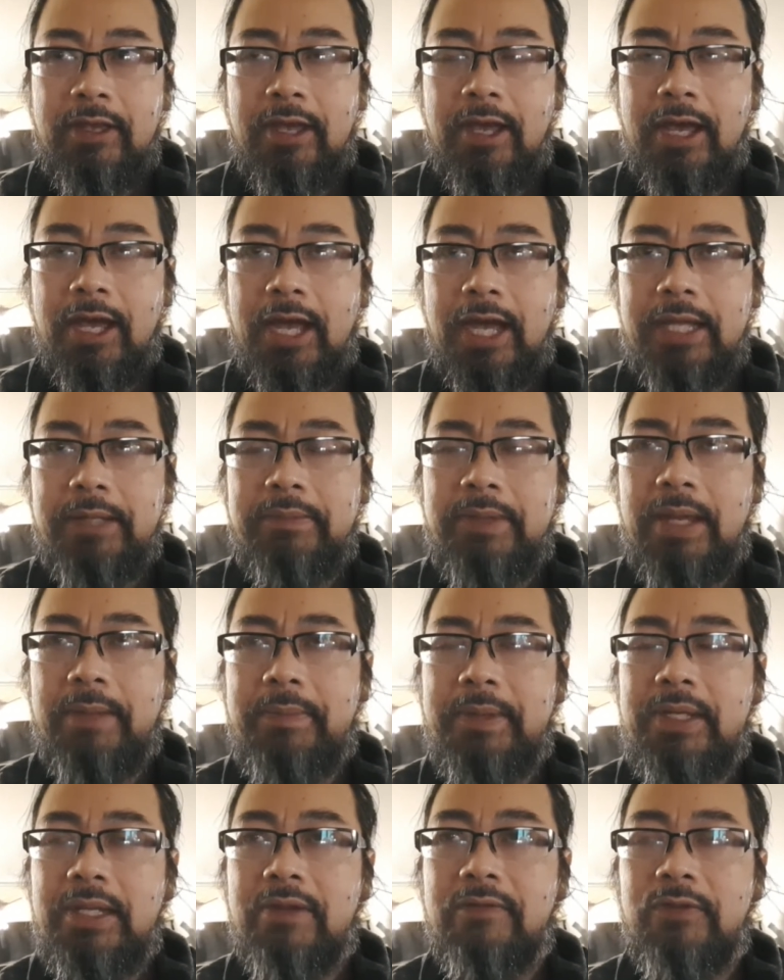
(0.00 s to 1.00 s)
Uh, i had
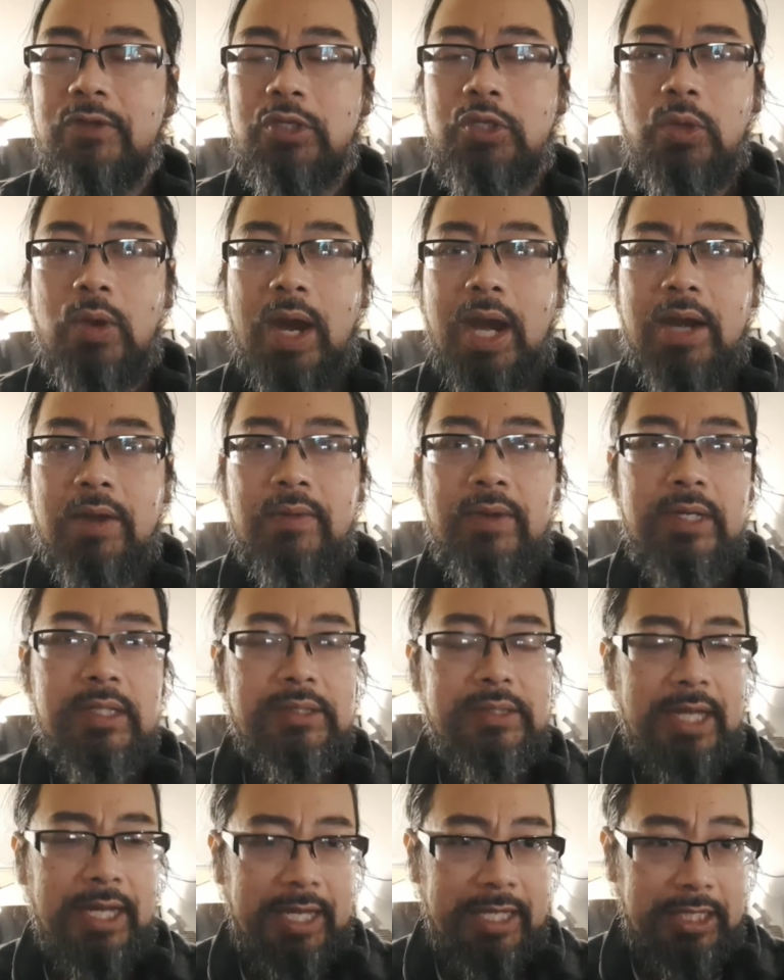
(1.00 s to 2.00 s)
been there for two
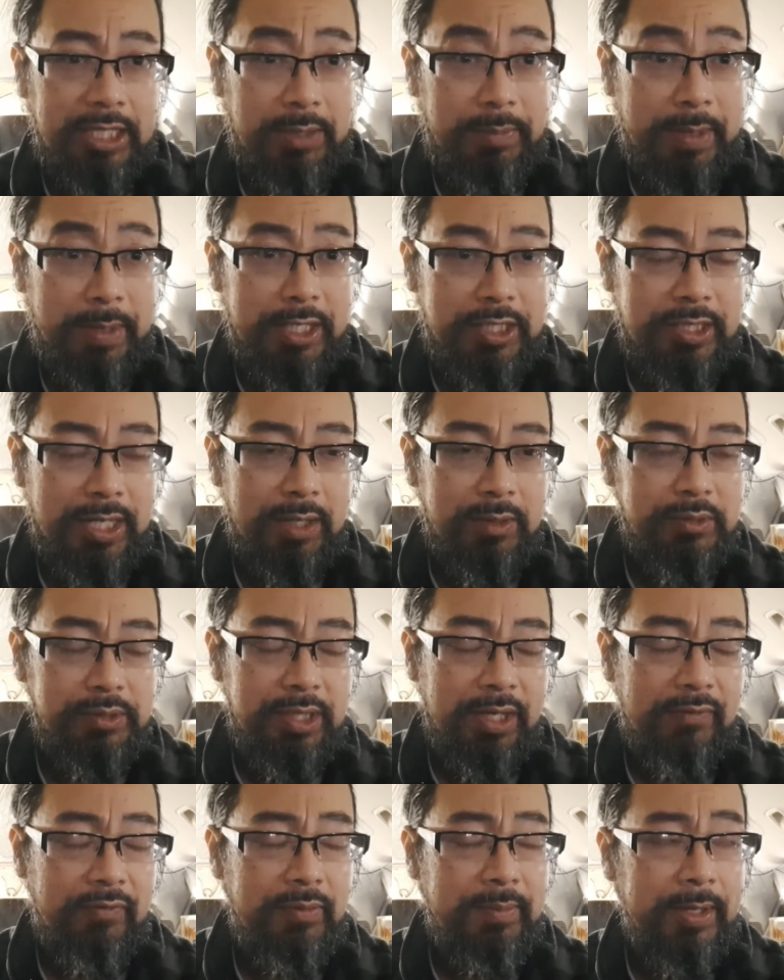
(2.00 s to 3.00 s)
hours. I, I did mention I was
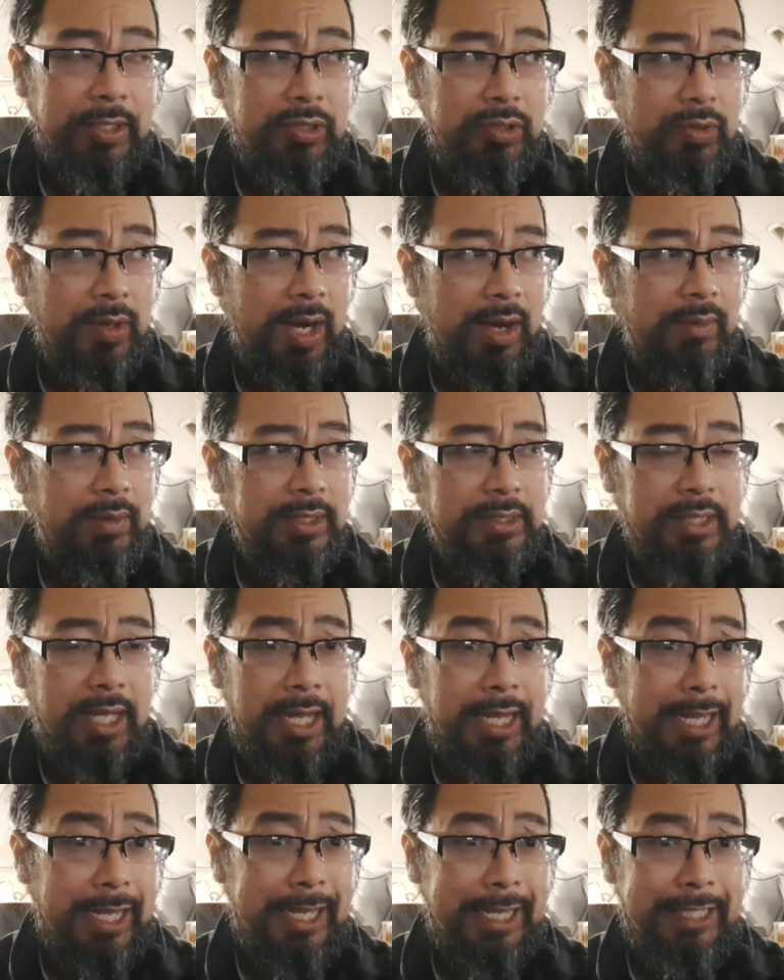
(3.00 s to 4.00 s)
there for about two hours.
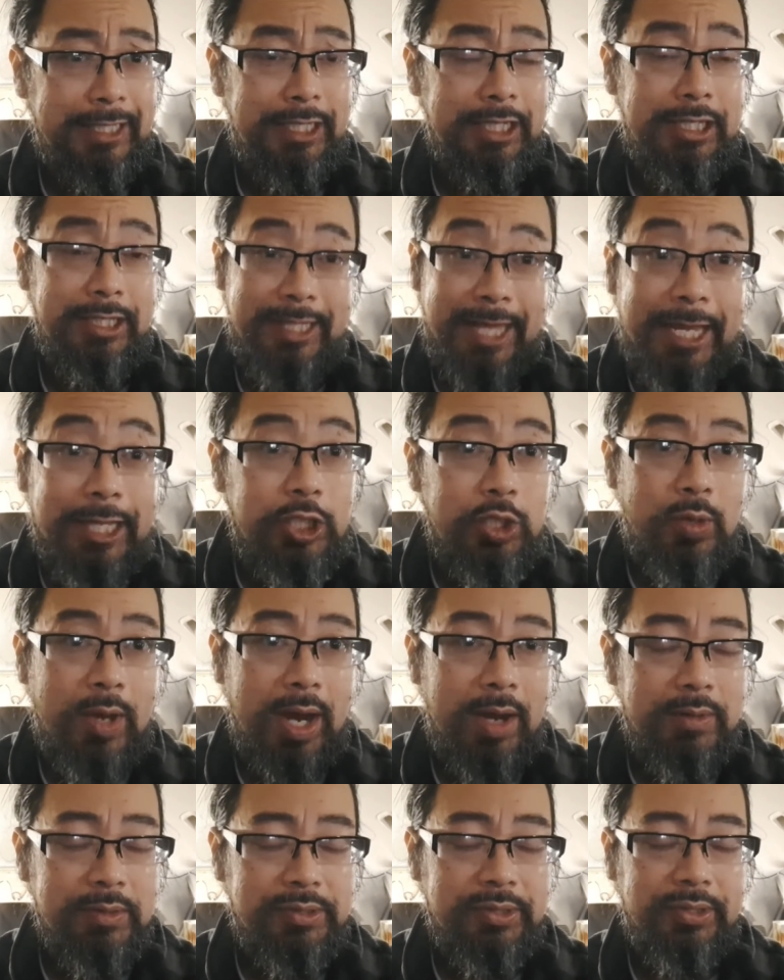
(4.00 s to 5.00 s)
It didn't take two
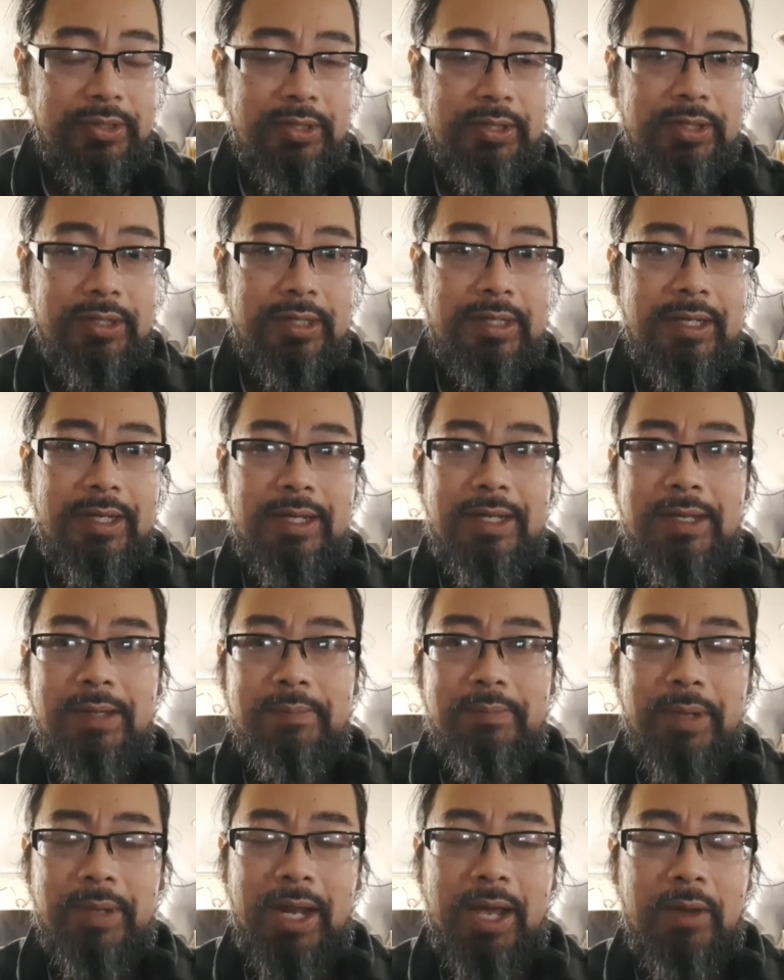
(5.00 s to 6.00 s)
hours to cook,
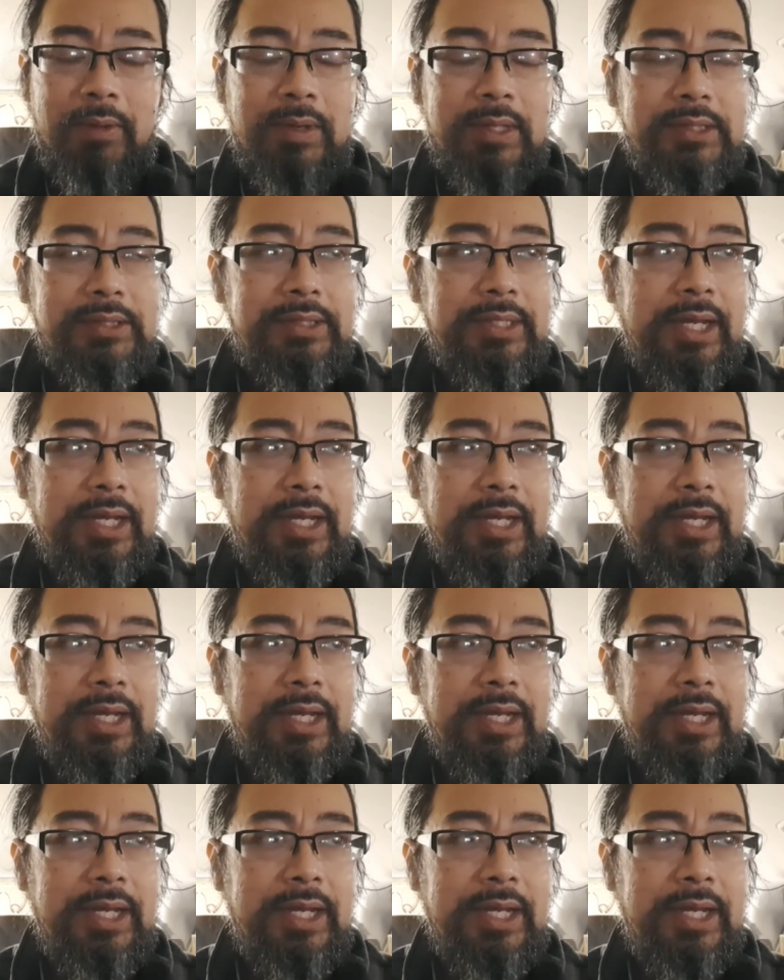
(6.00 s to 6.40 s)
but I was